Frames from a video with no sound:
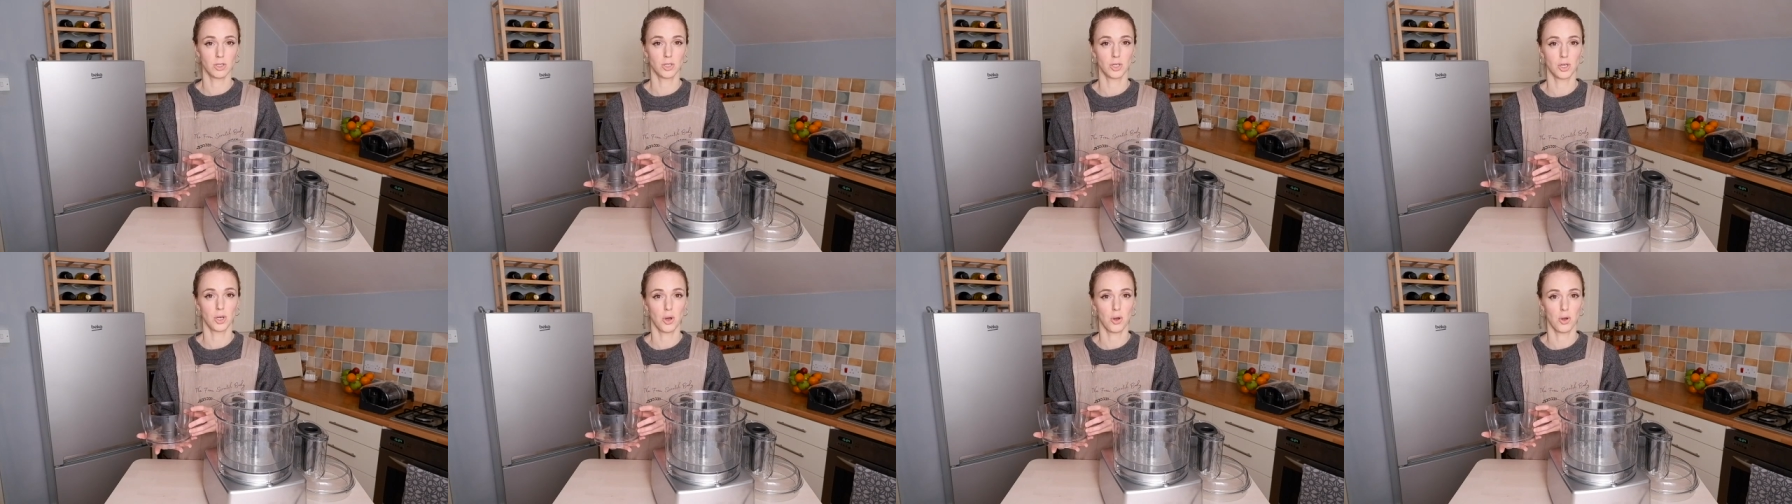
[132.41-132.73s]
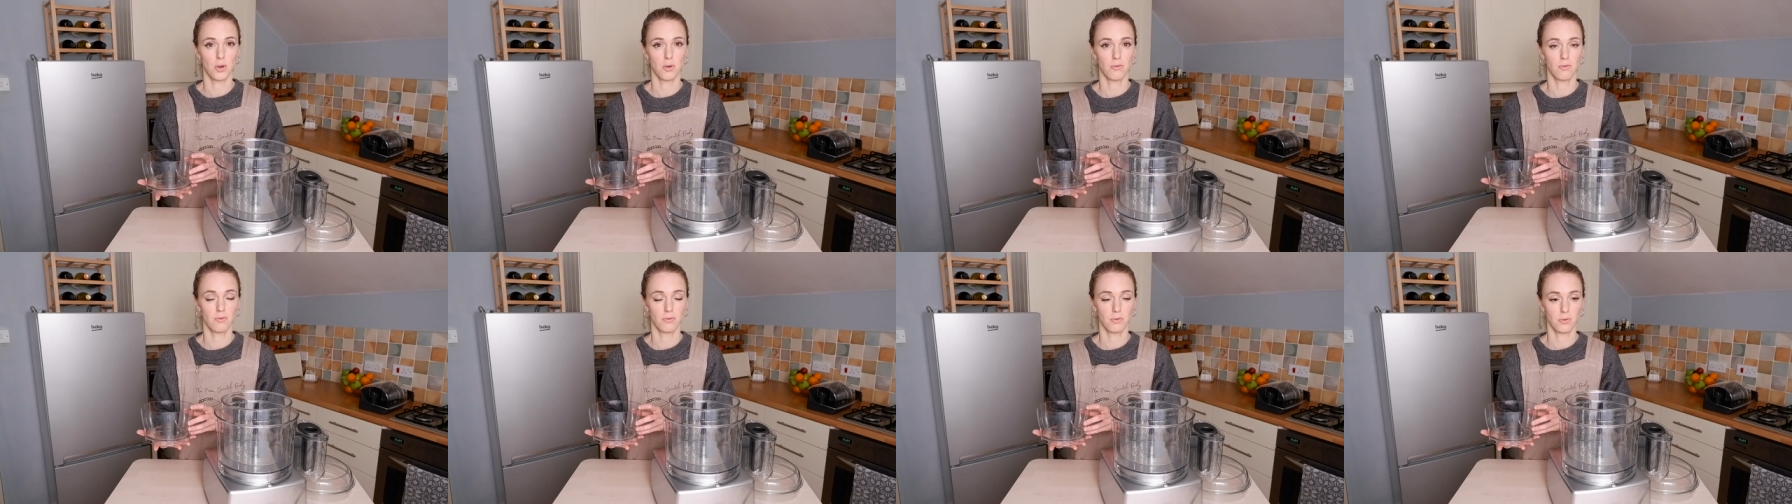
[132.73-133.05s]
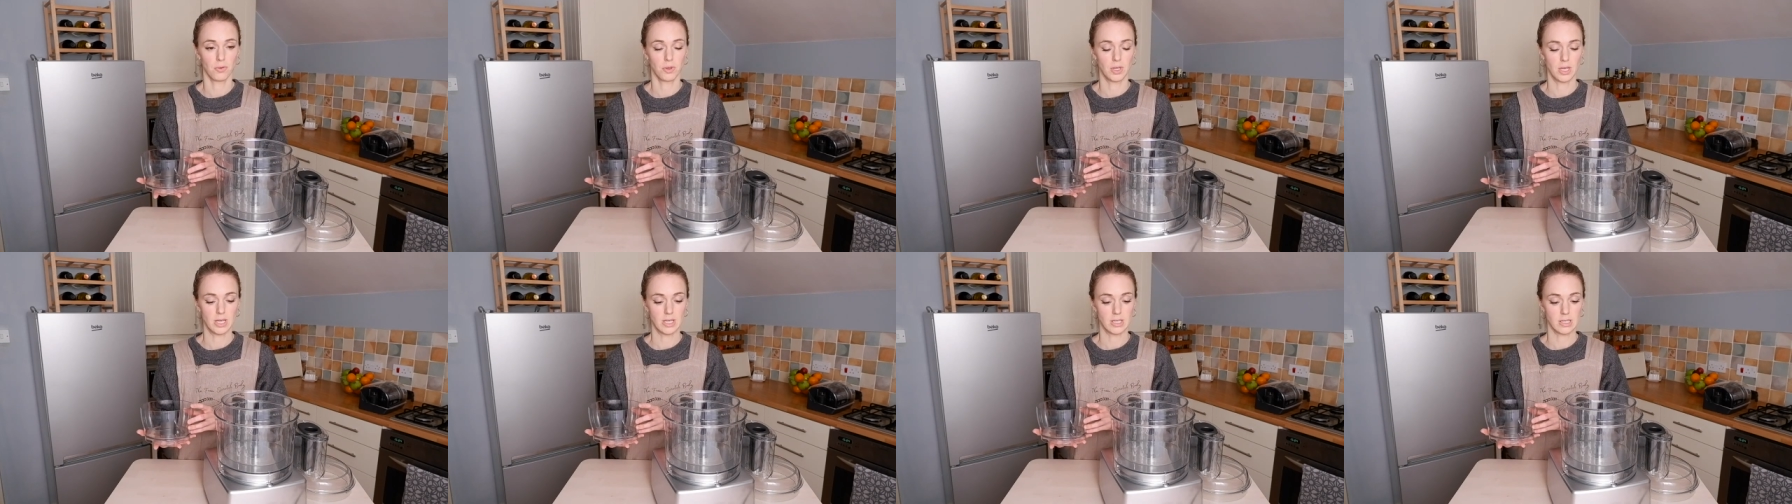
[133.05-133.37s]
to go
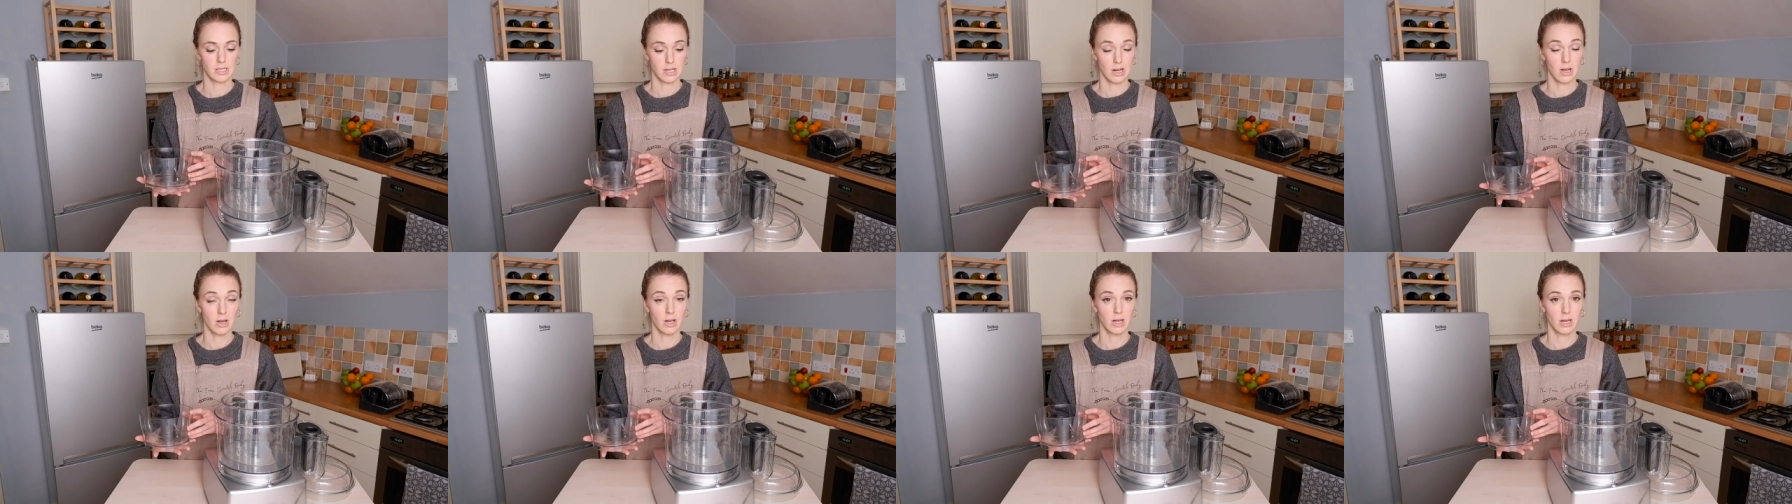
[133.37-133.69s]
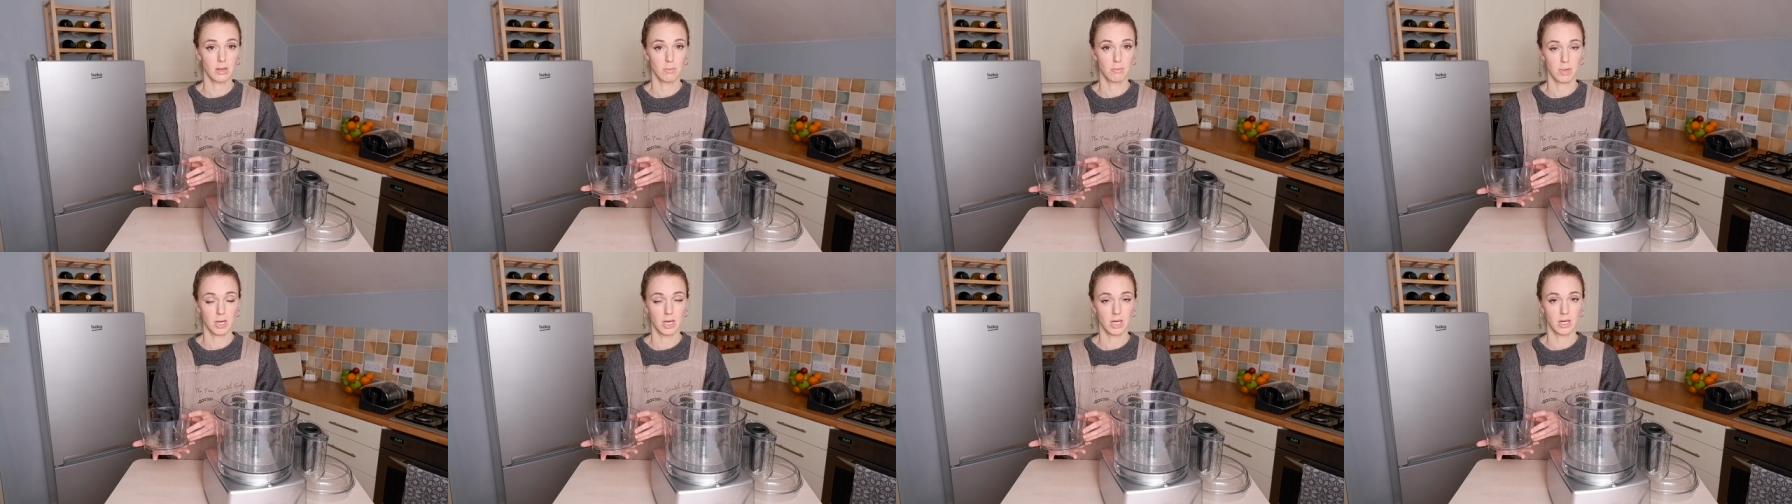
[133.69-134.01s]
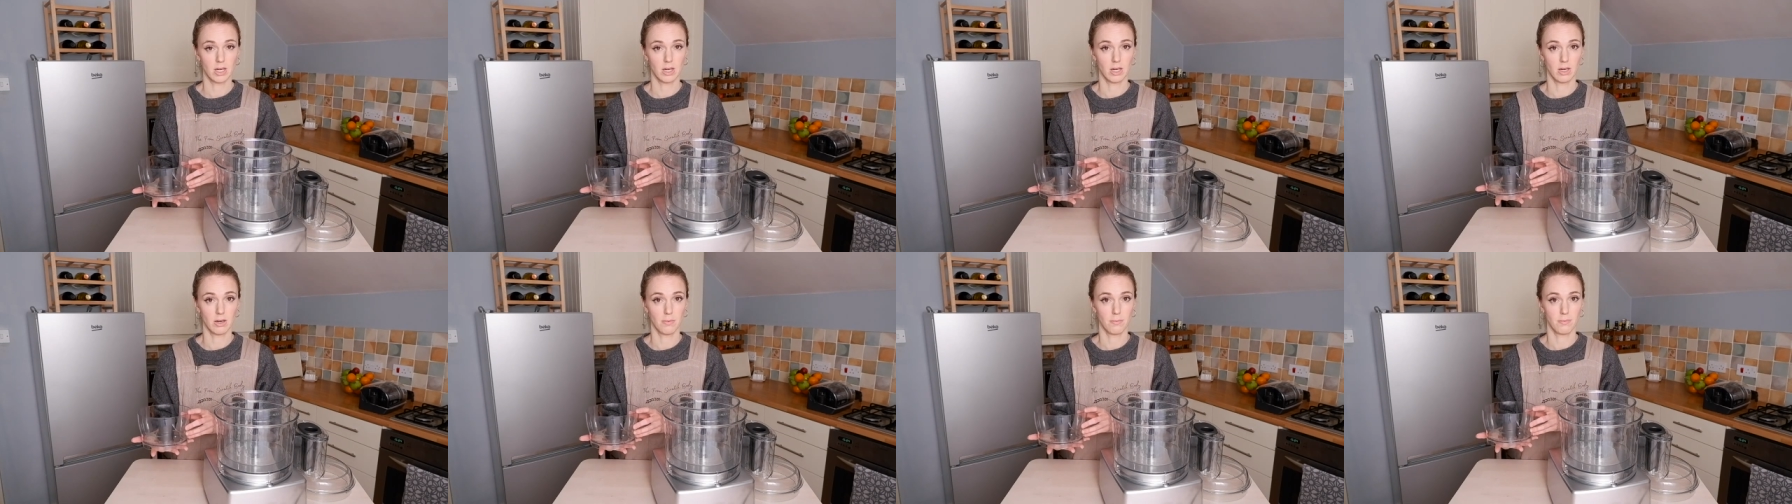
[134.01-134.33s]
for the slightly
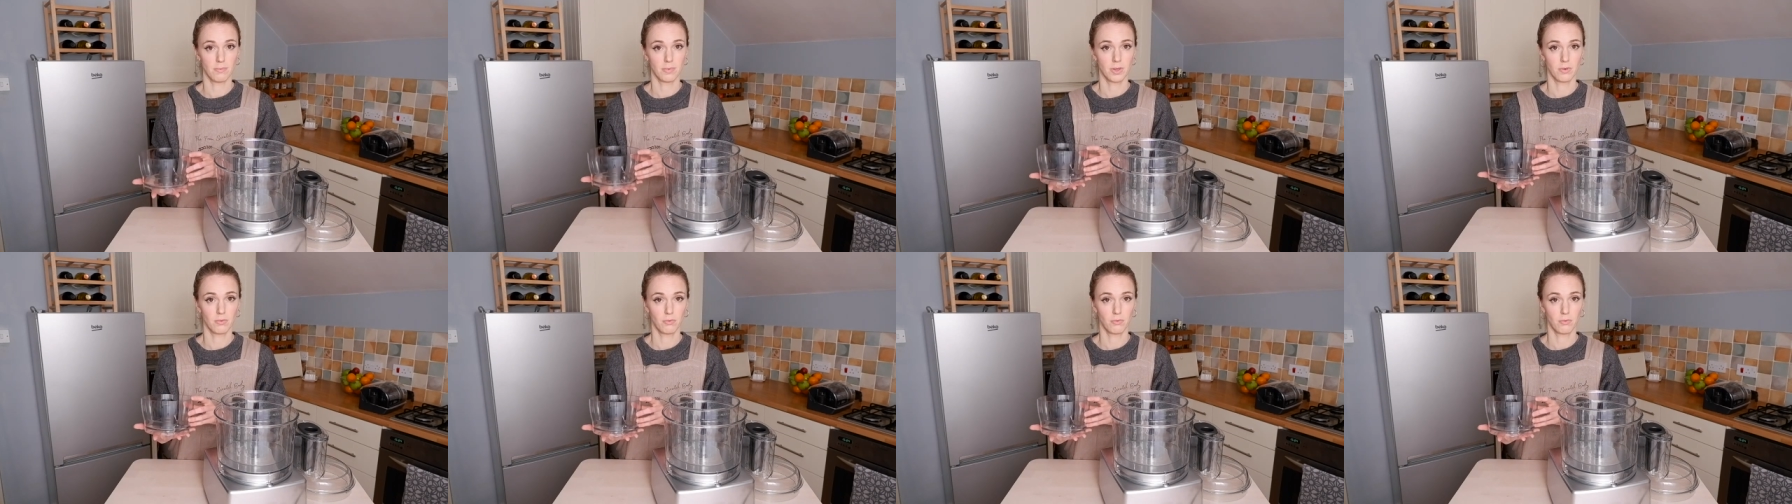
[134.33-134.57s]
bigger